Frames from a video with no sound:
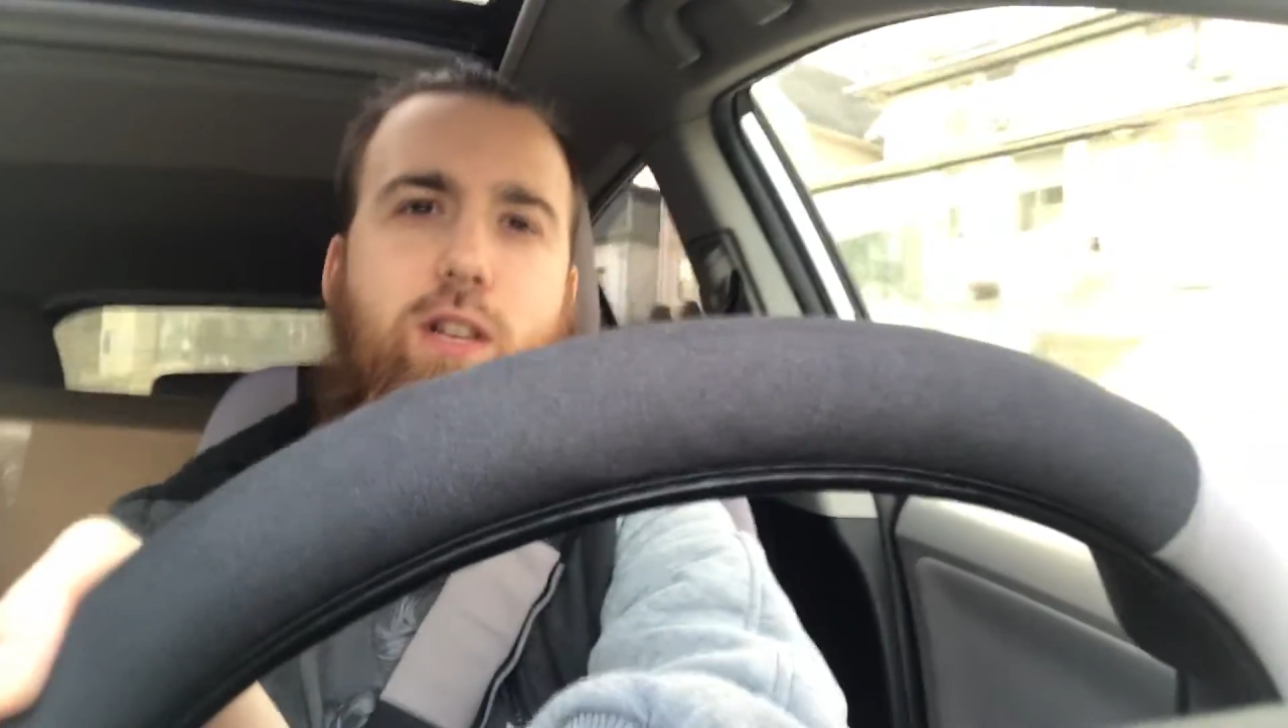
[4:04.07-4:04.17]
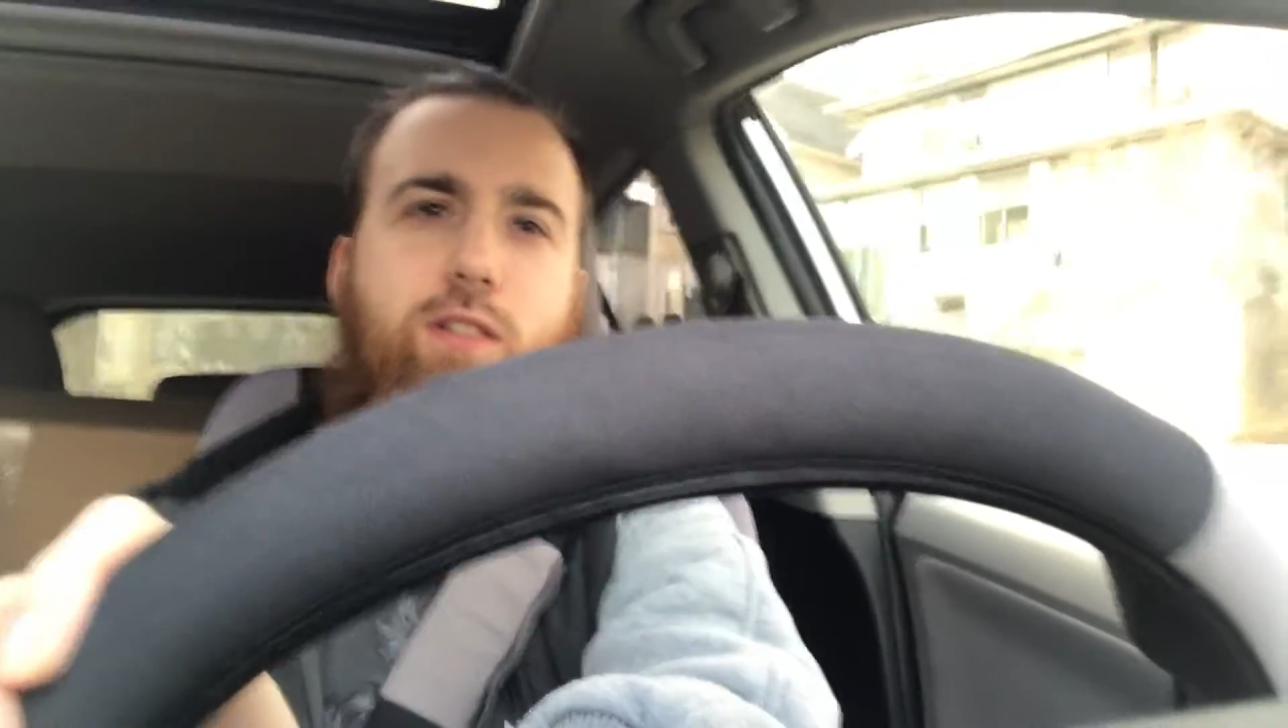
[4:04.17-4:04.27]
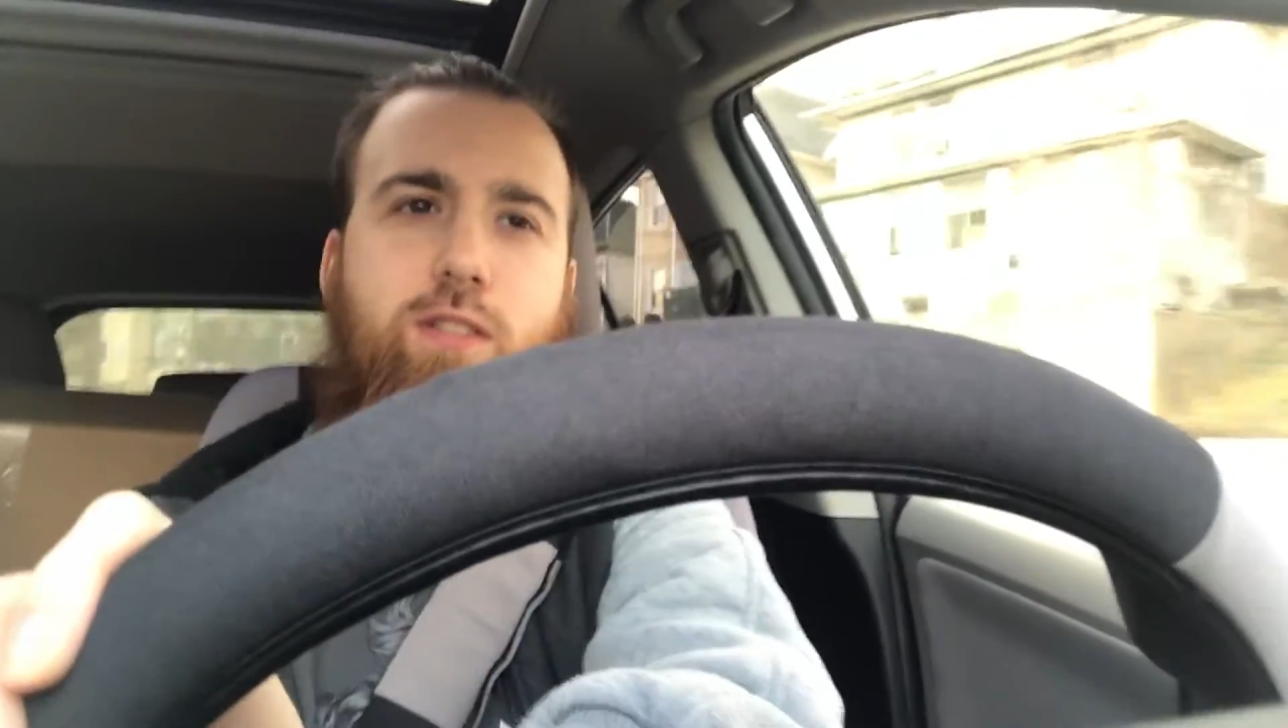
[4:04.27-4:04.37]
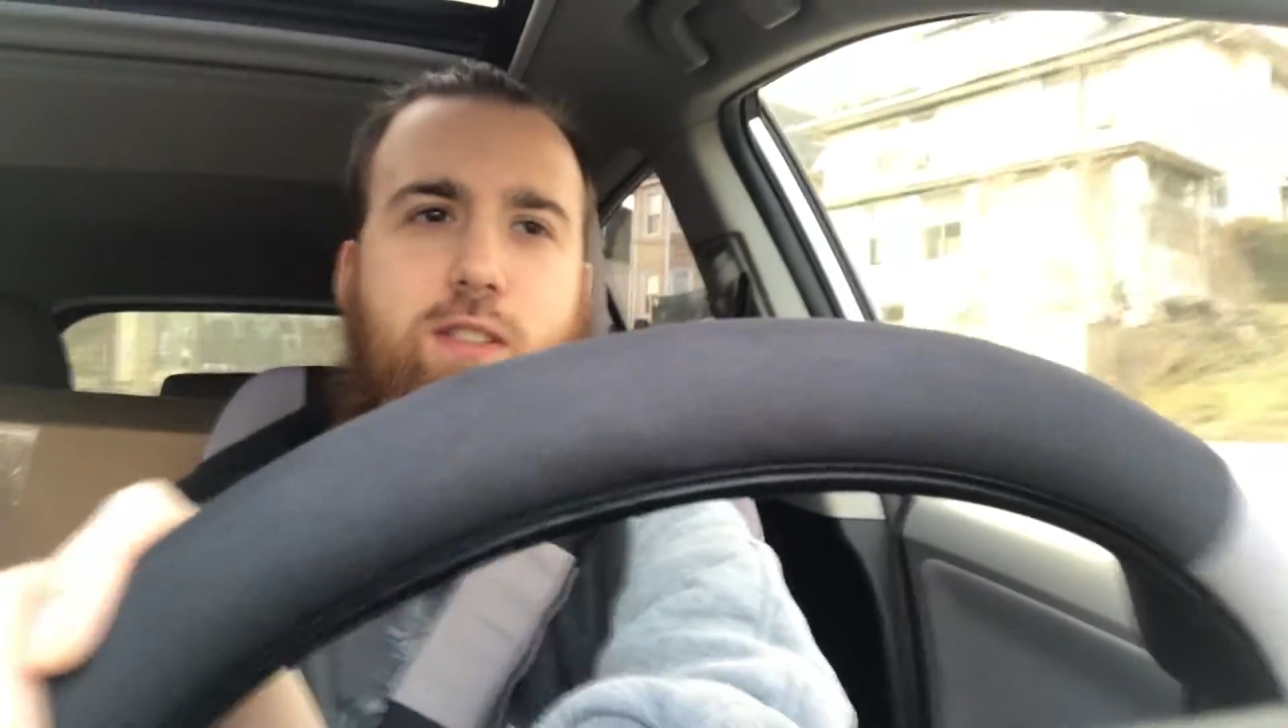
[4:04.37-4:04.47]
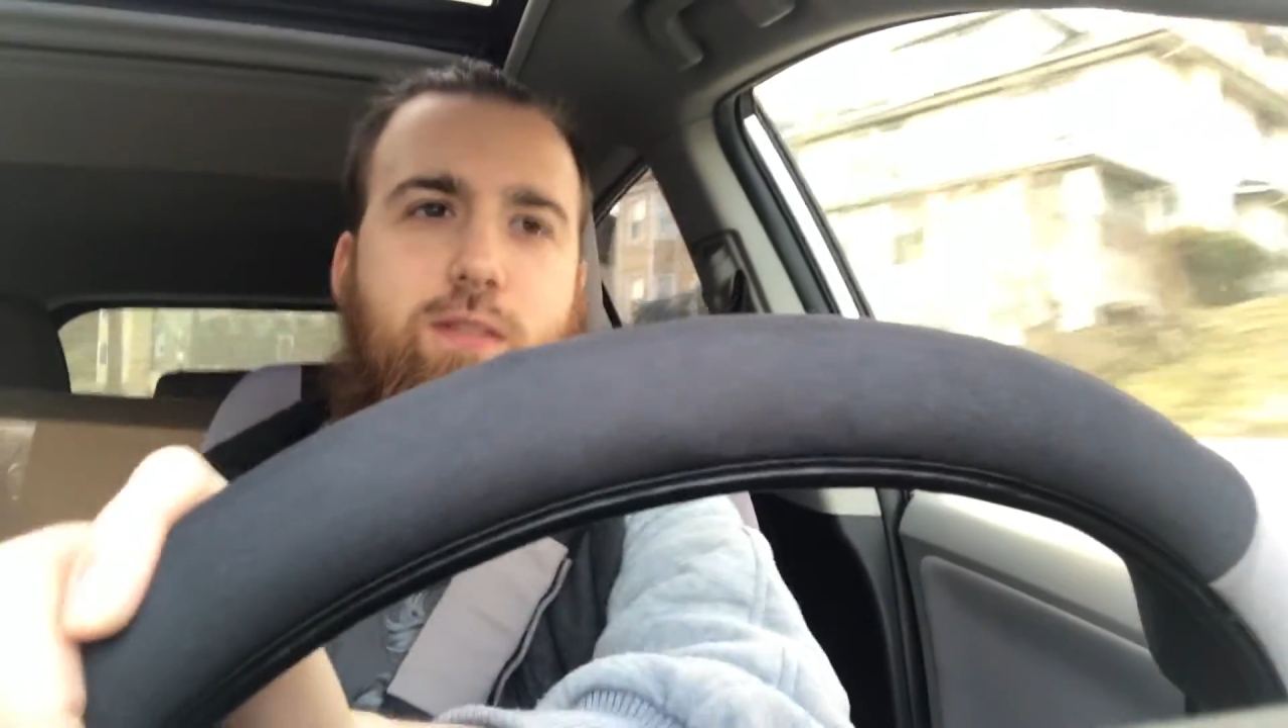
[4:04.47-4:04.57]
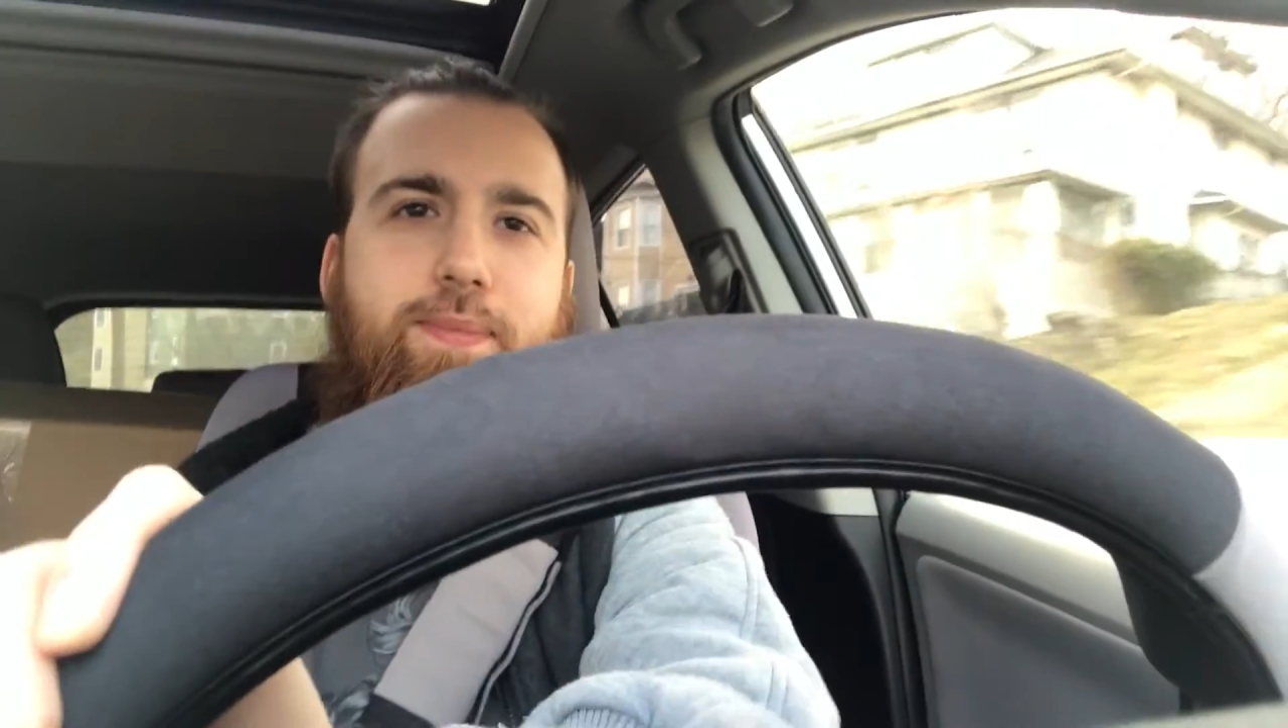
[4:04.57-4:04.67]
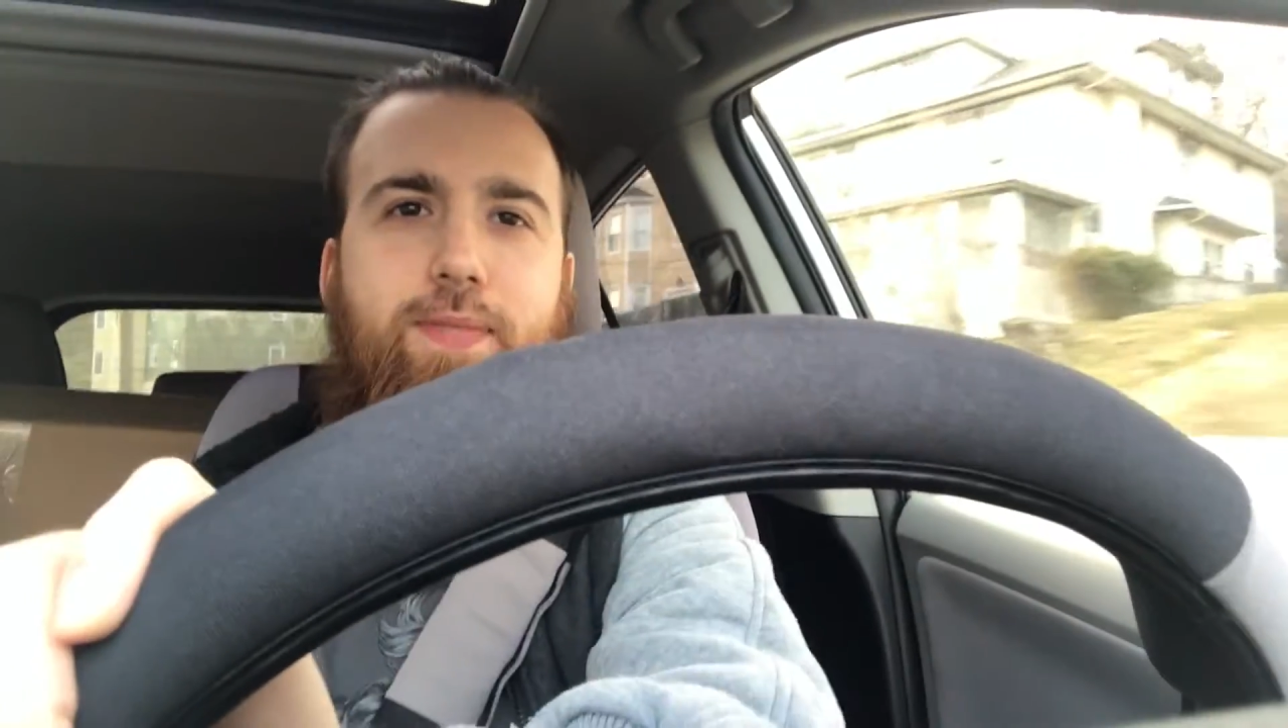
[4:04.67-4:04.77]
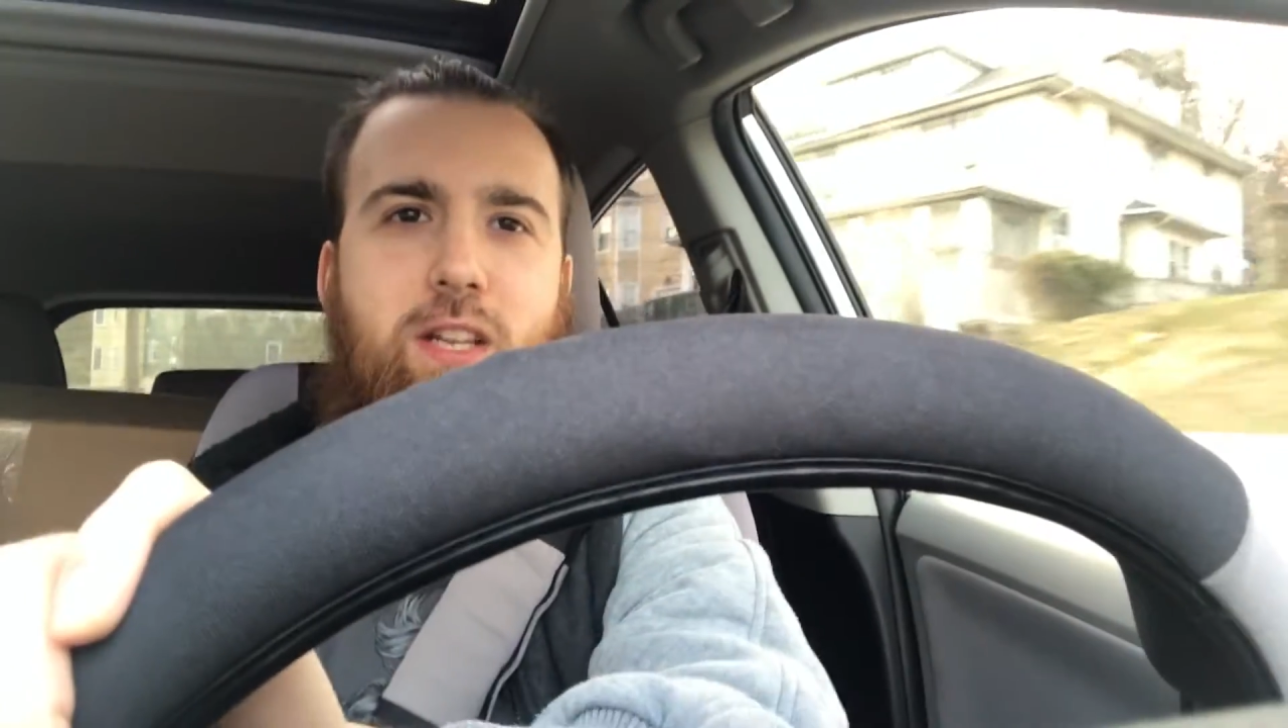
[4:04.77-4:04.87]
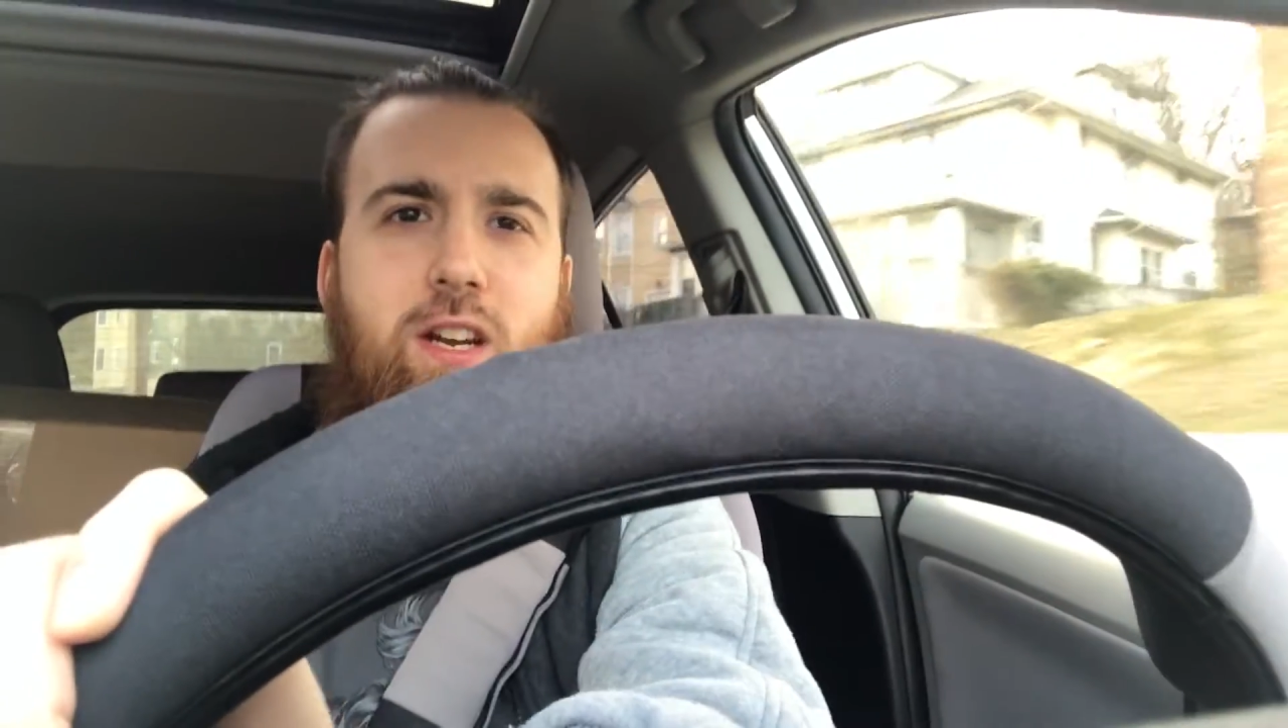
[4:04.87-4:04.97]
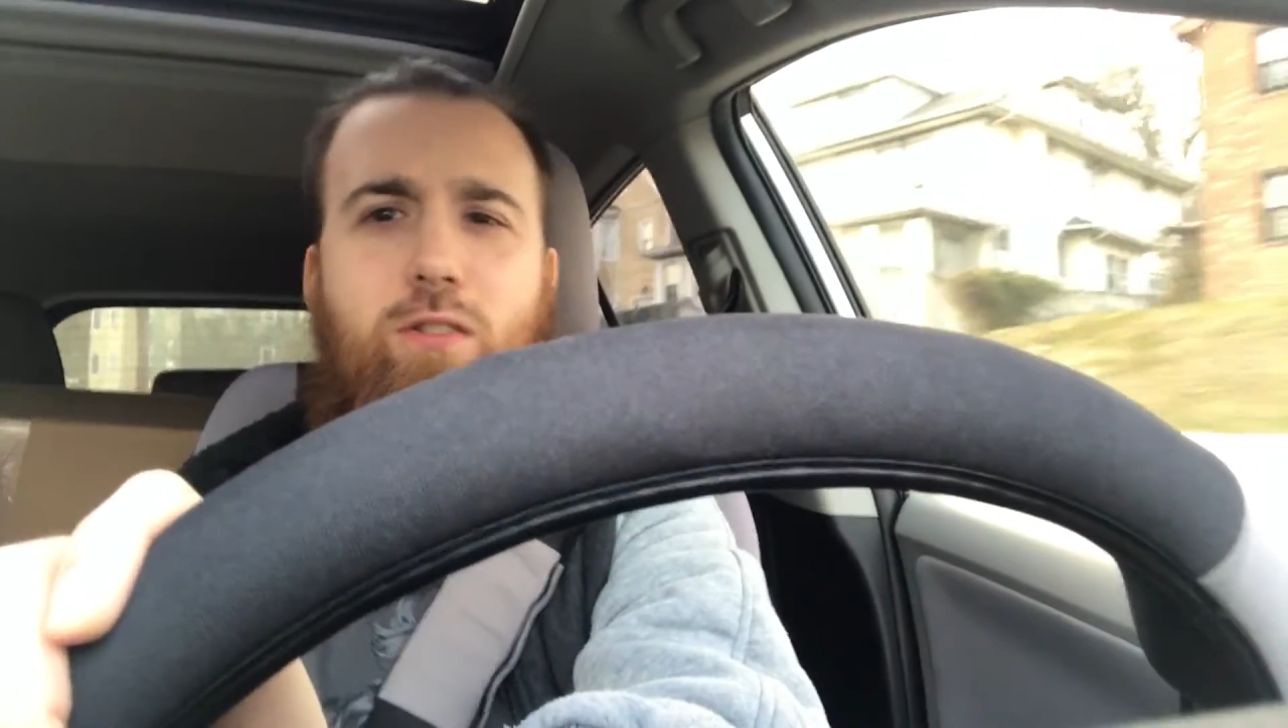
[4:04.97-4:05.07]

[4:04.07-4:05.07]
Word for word: what else?